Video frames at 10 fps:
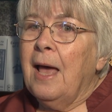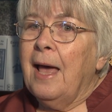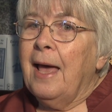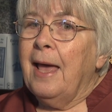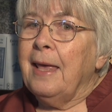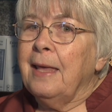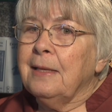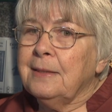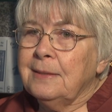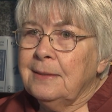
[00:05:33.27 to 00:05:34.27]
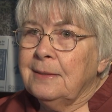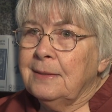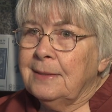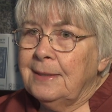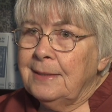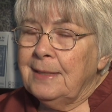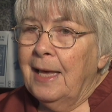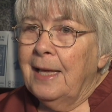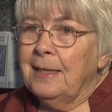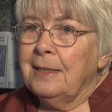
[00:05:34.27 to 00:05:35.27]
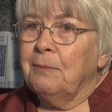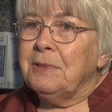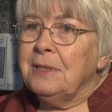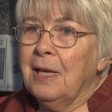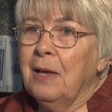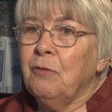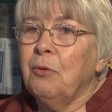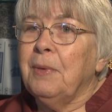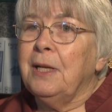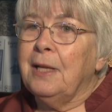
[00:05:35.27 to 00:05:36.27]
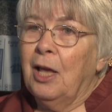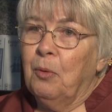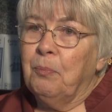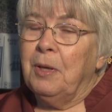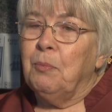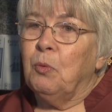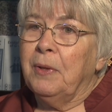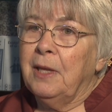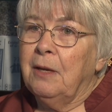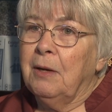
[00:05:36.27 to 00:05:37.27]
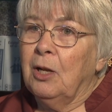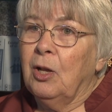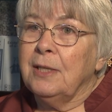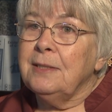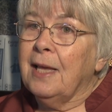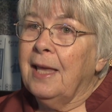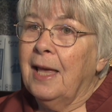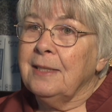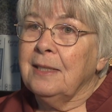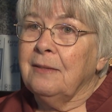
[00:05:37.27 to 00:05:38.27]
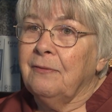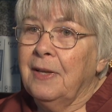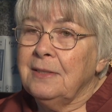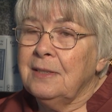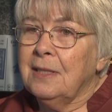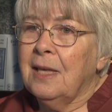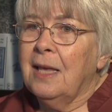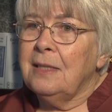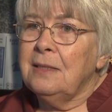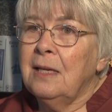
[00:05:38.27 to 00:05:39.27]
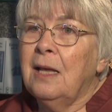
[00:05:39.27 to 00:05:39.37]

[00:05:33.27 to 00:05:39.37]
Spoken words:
I decided it was time for me to help people with hearing loss. I had to investigate.